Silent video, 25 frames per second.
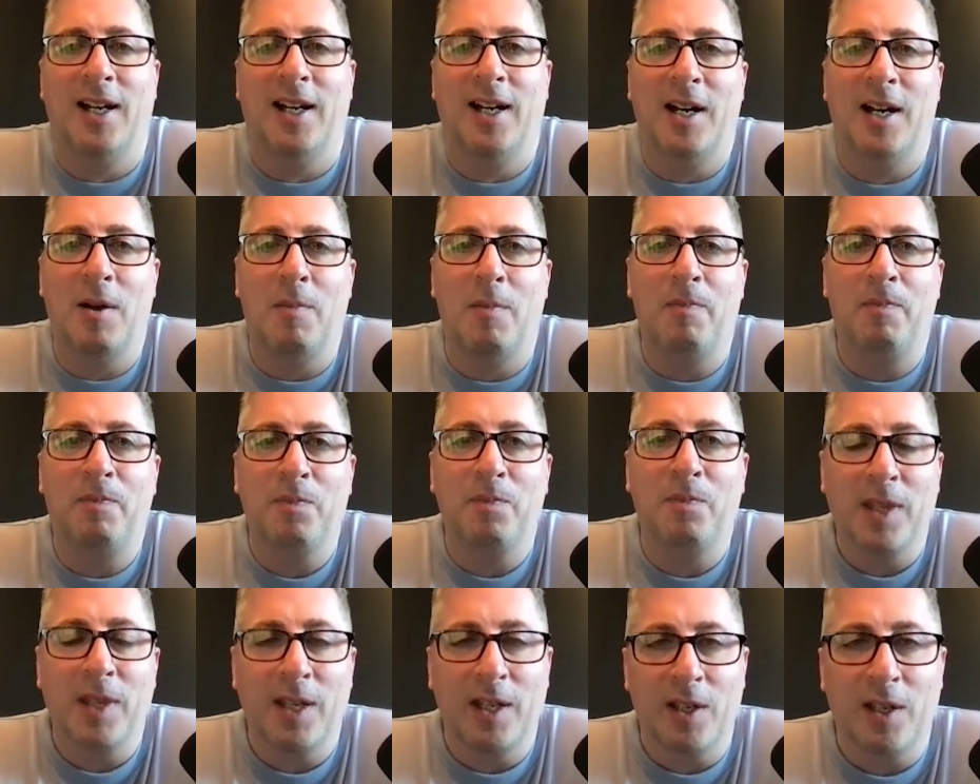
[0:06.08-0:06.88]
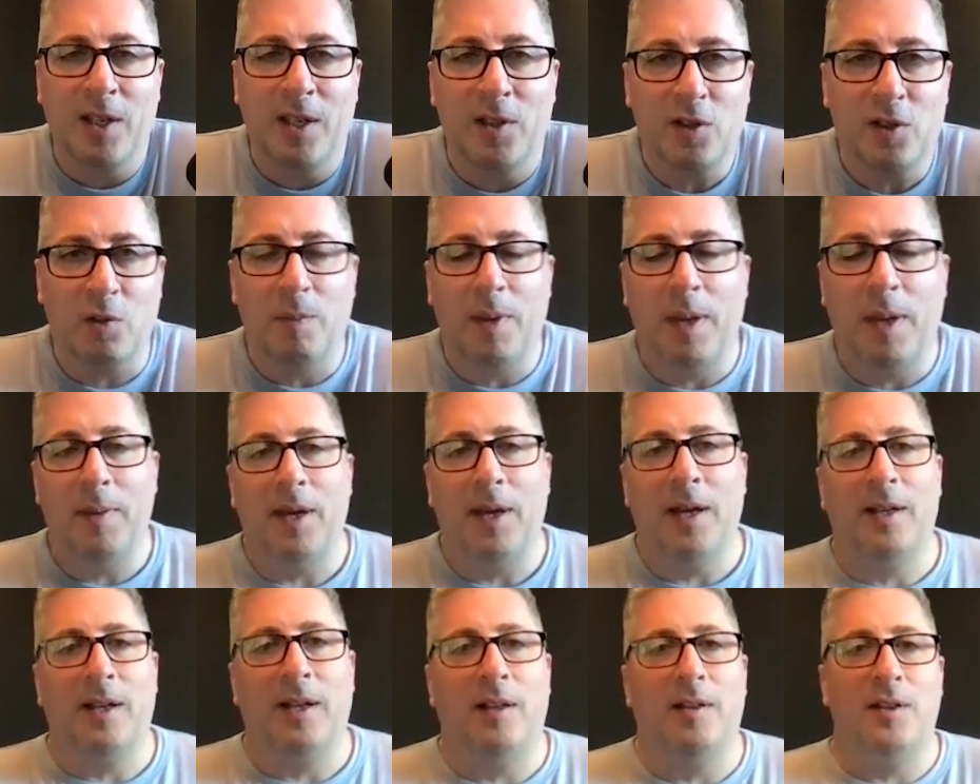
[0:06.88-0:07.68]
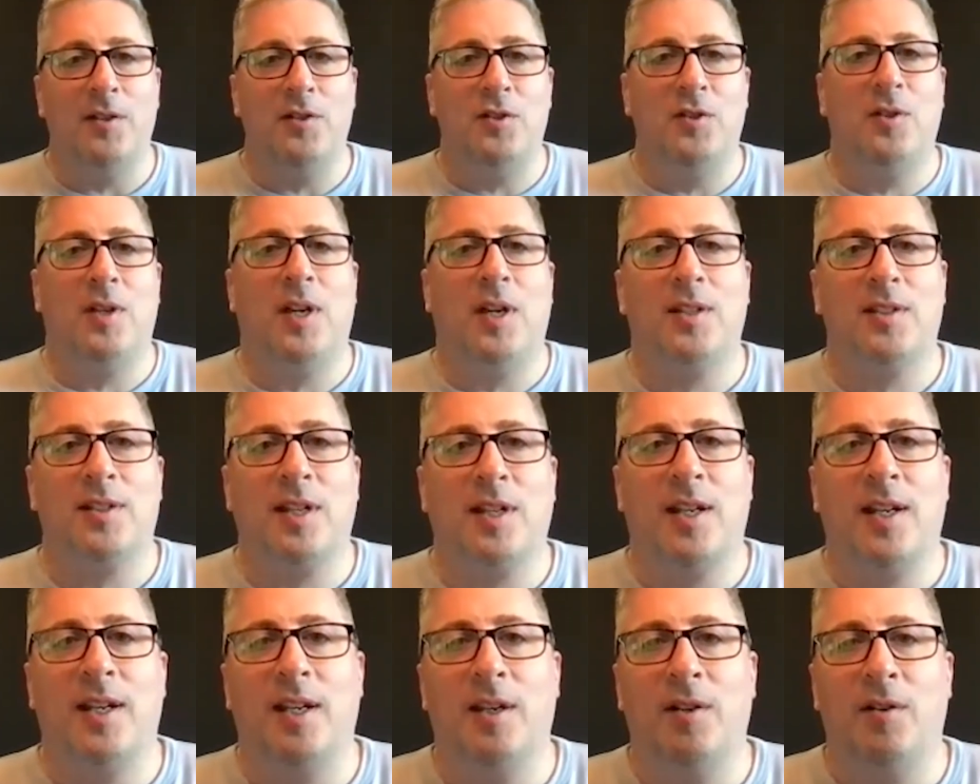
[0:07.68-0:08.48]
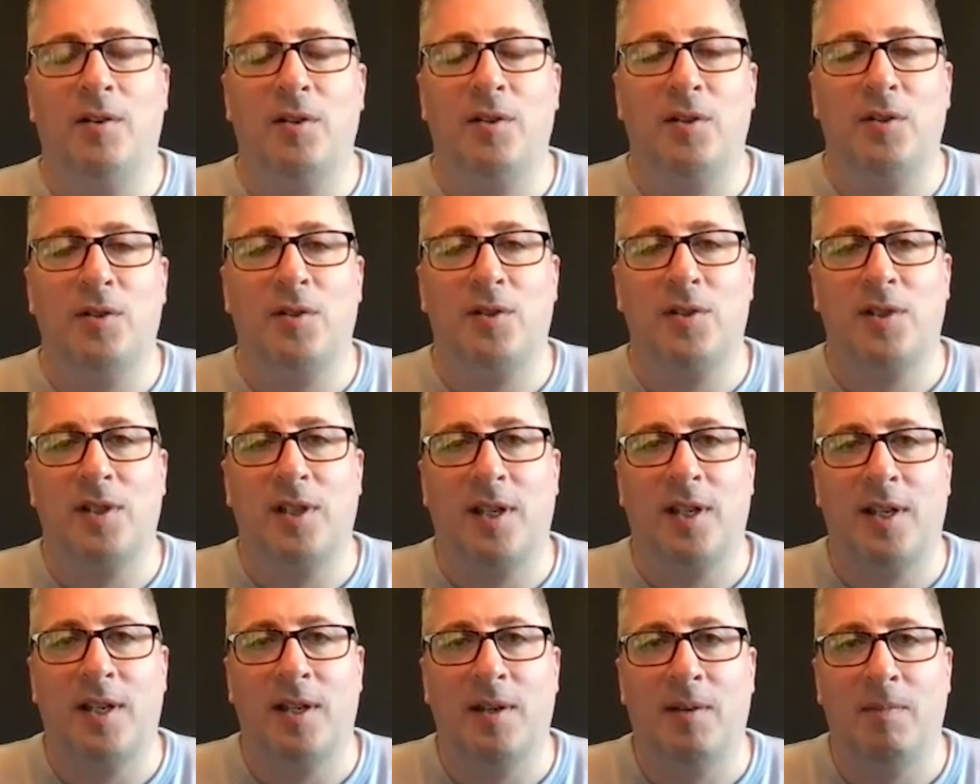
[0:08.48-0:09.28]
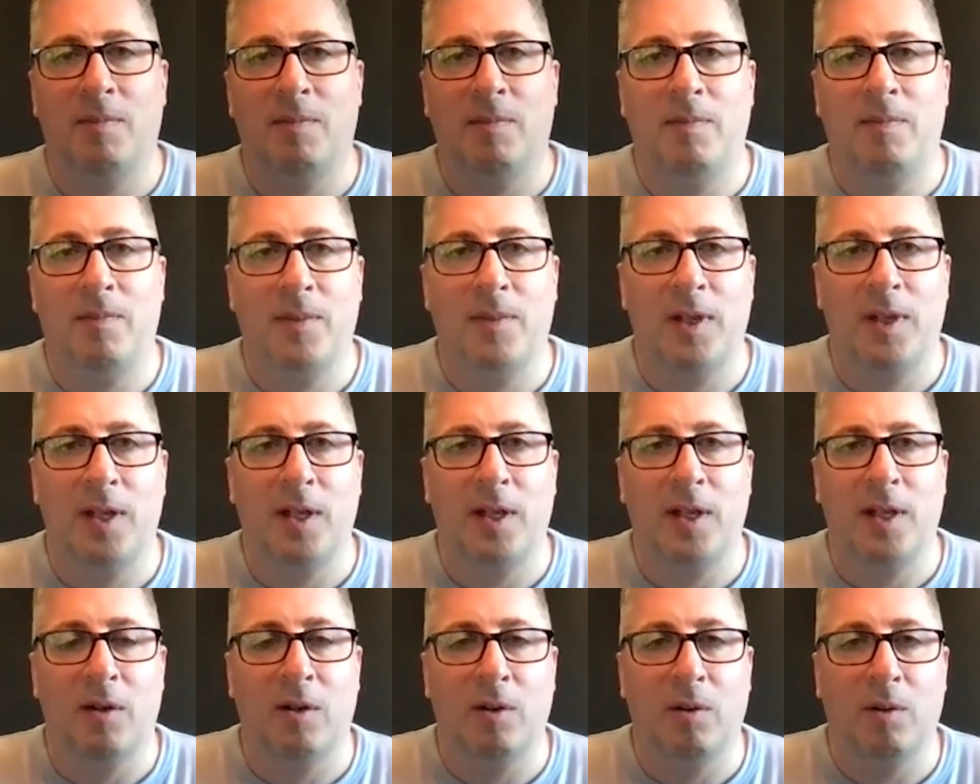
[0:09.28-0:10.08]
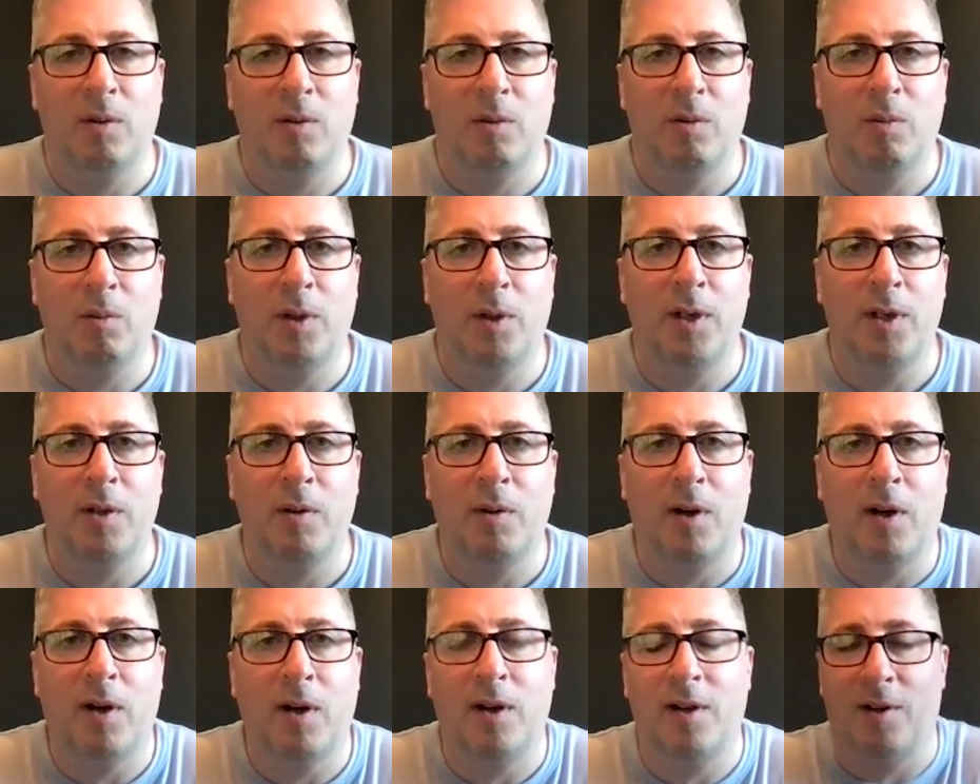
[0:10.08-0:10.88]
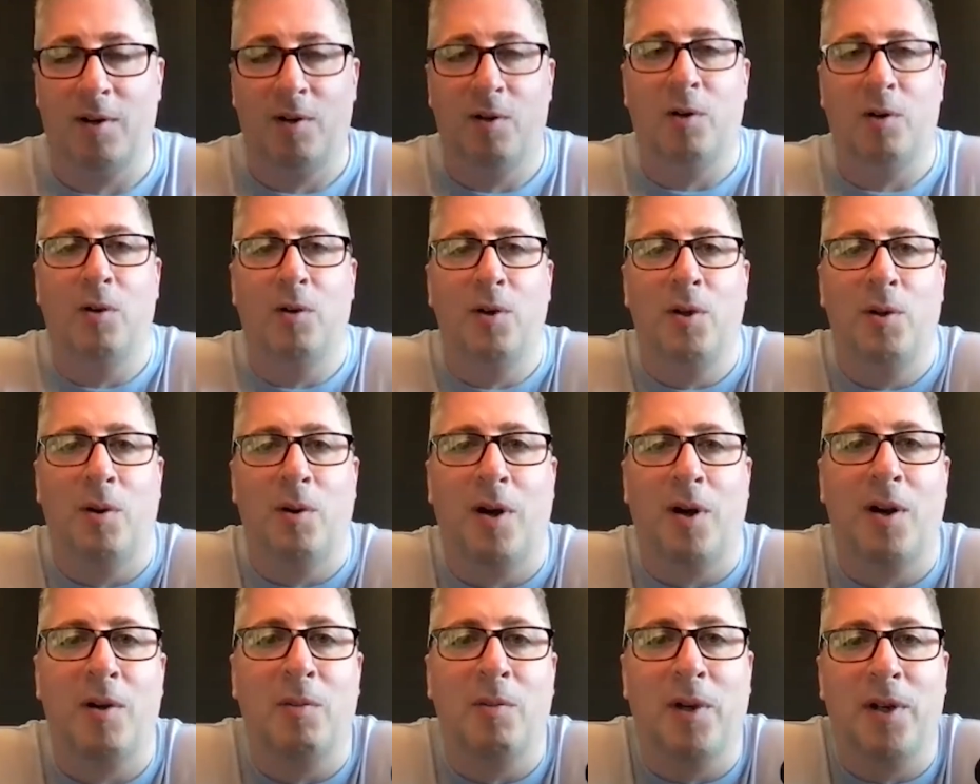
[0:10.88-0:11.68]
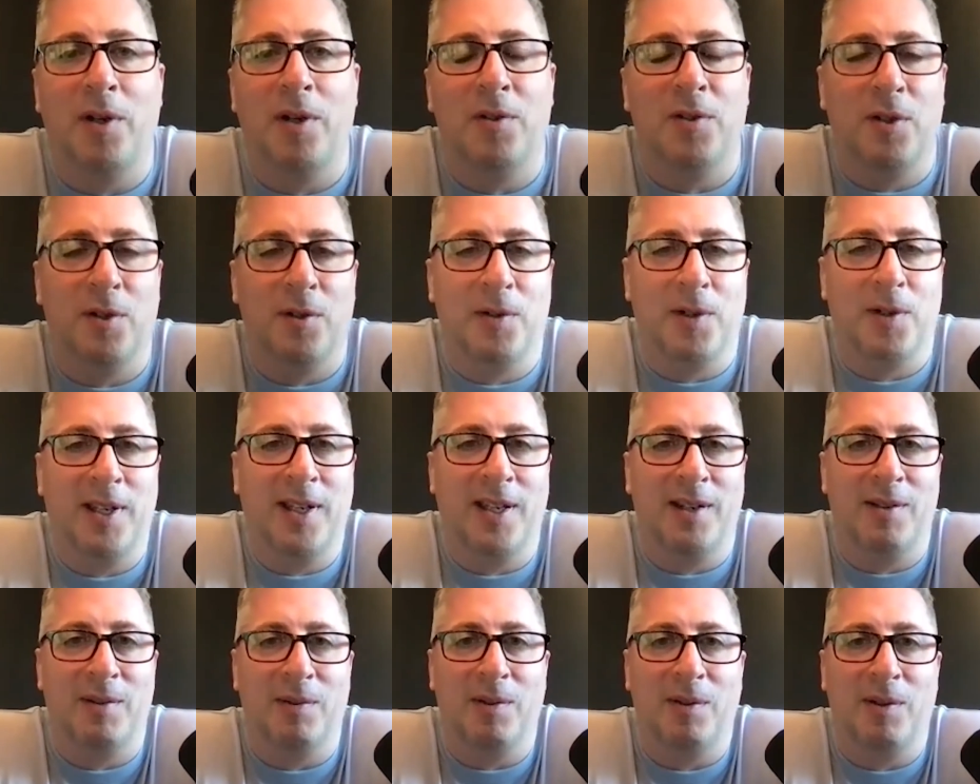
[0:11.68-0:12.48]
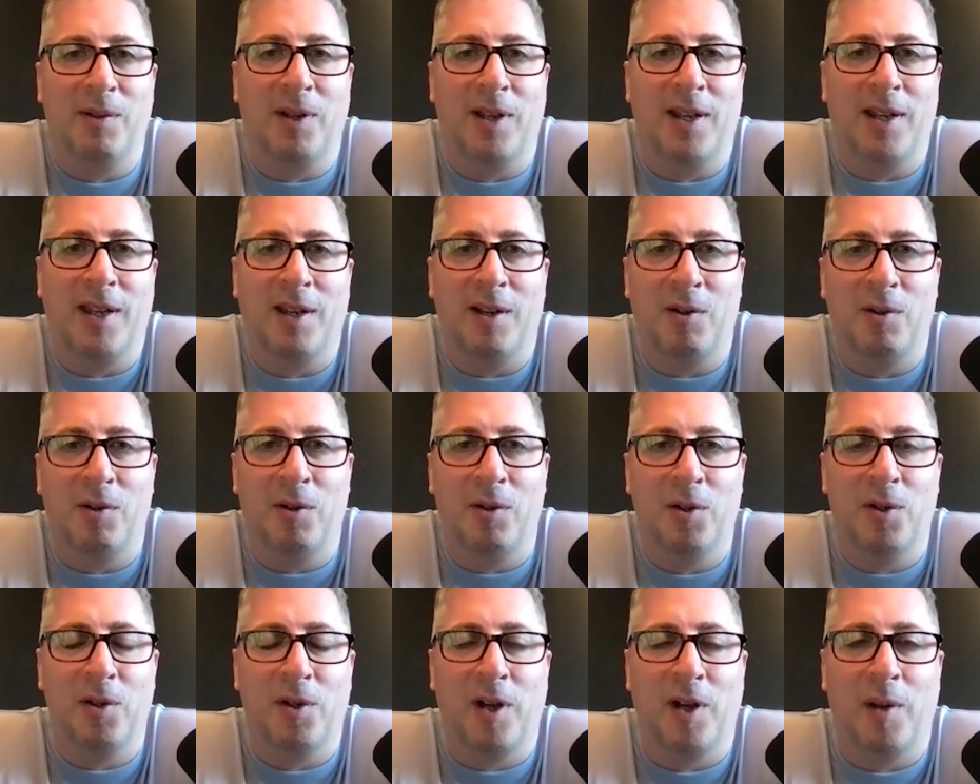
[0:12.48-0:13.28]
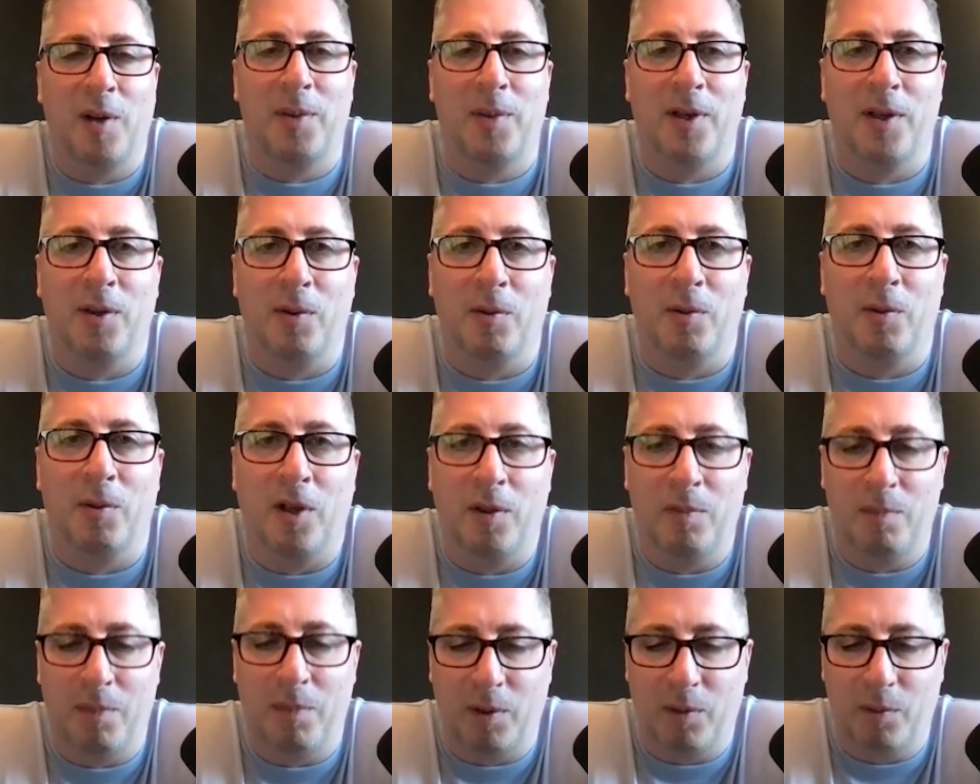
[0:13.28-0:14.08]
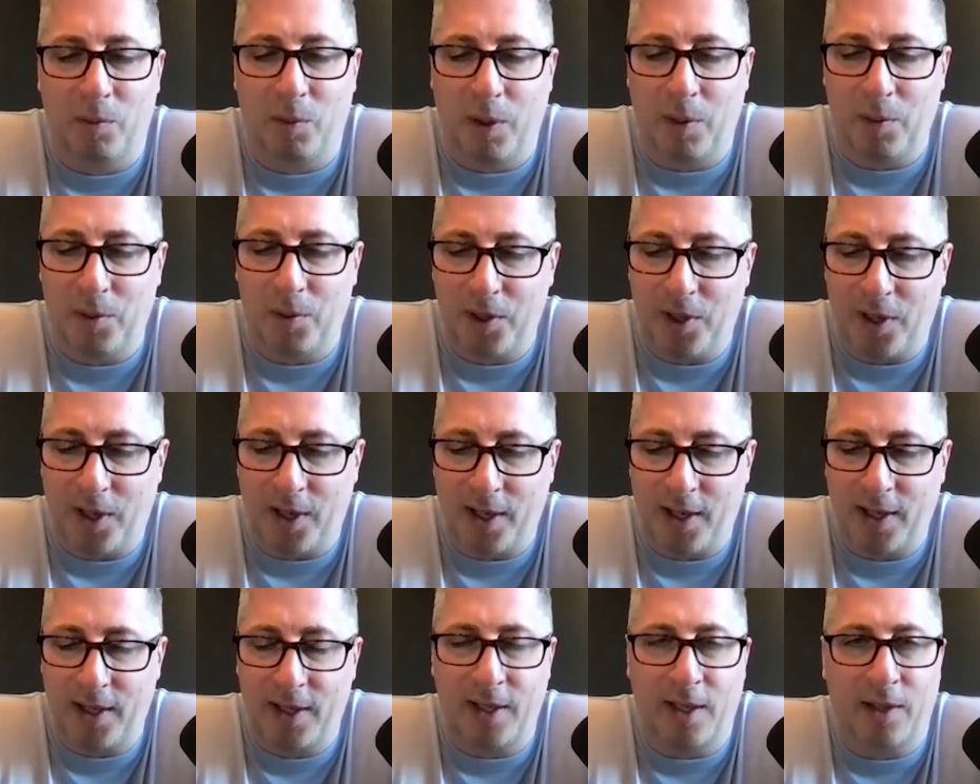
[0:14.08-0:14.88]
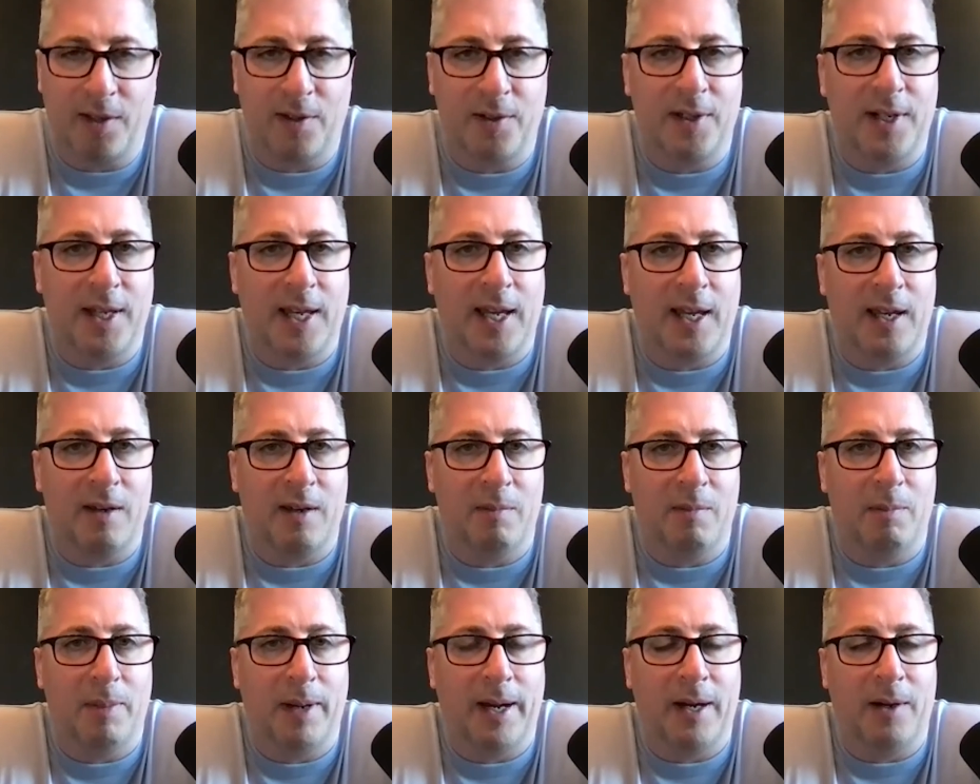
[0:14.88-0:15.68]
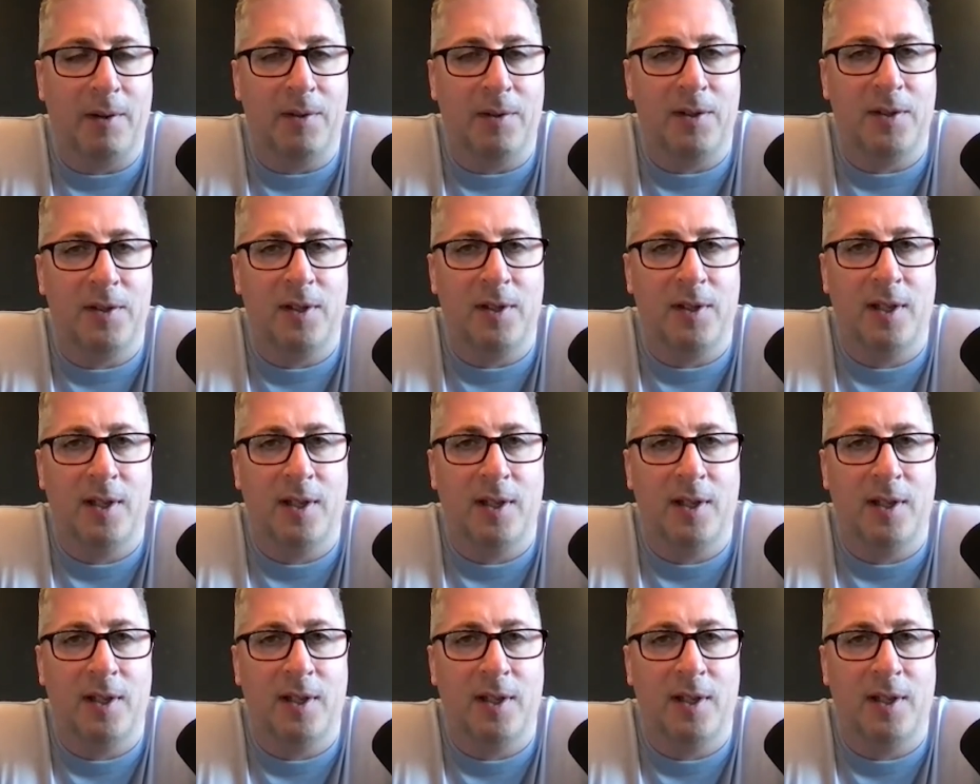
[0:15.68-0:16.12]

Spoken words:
Um, so maybe I'll let you guys kind of introduce, what you are, who you are, and what you're doing, and who you're helping in the world. But we were talking the other day about